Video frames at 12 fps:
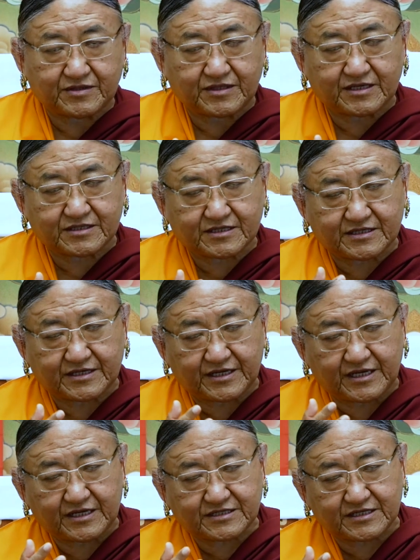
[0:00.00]
there's
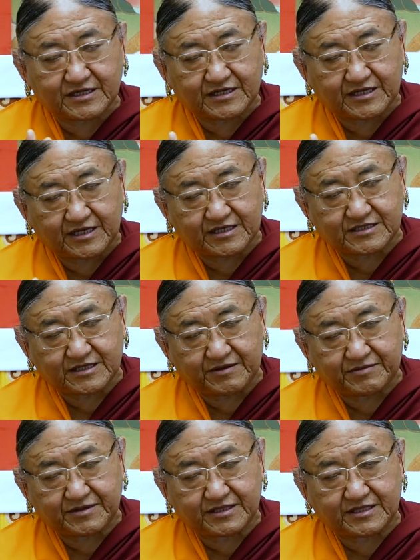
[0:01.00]
Creator creates
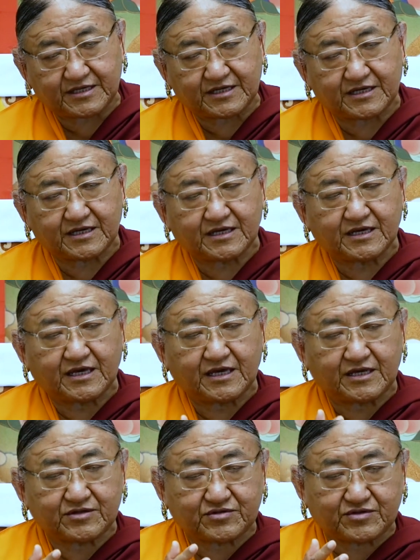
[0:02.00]
everything,
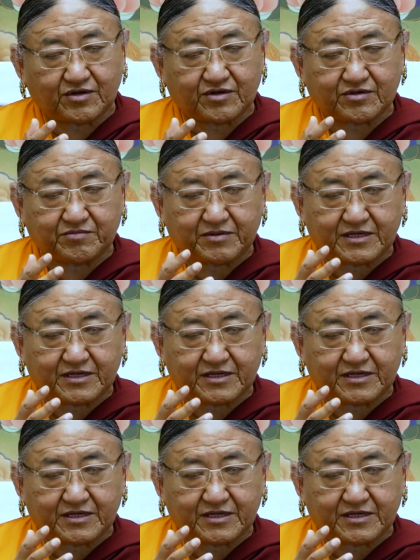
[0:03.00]
and so on.